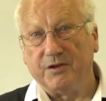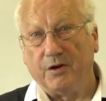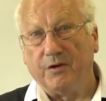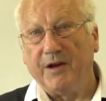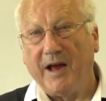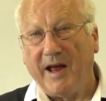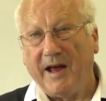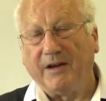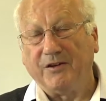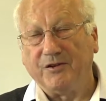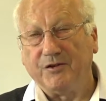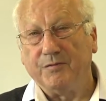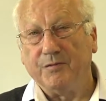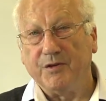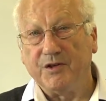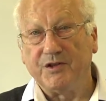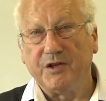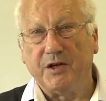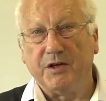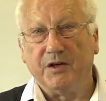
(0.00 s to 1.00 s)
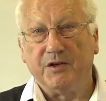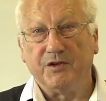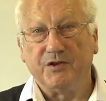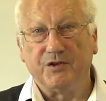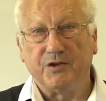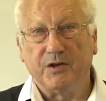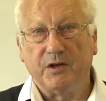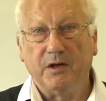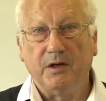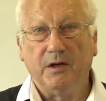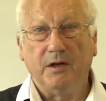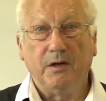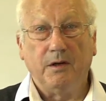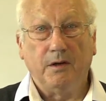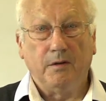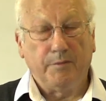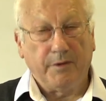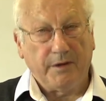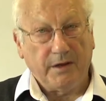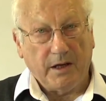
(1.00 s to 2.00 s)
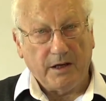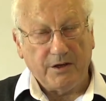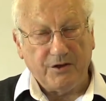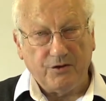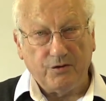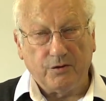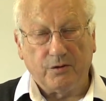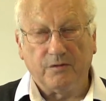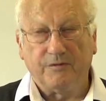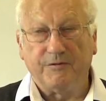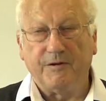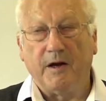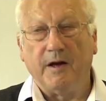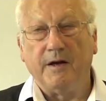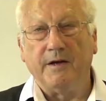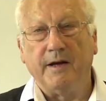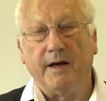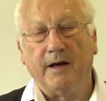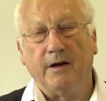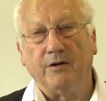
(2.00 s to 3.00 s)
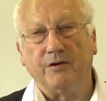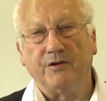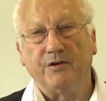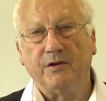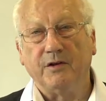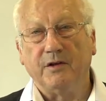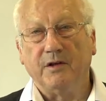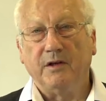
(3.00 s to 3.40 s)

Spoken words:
on action research, but as you'll find out,